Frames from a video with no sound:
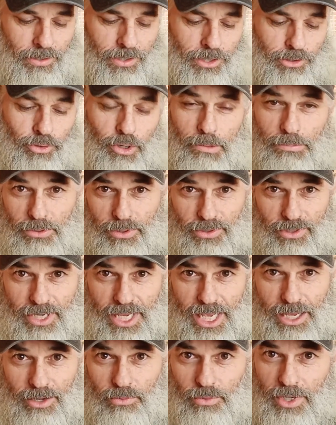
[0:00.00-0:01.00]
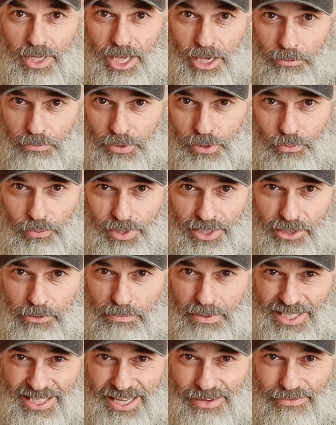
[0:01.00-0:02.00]
The triple scale will help you with
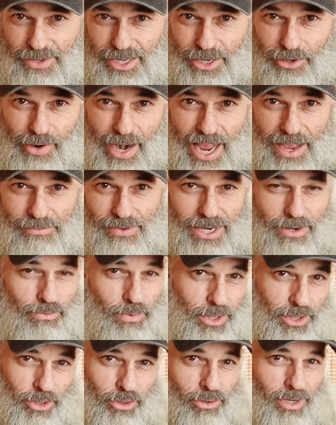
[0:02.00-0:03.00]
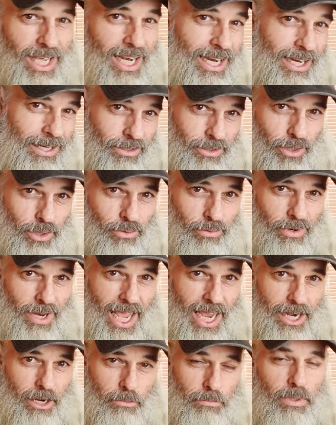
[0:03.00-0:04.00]
specific gravity, which you'll get into
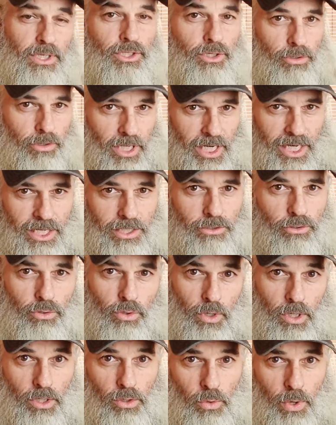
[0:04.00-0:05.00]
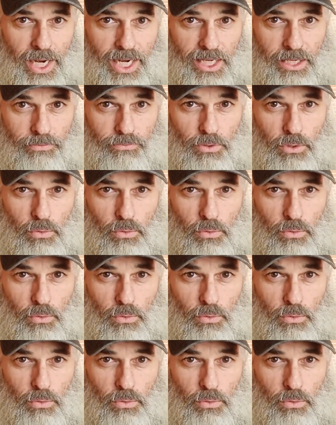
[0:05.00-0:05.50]
later, but you'll get into it quick if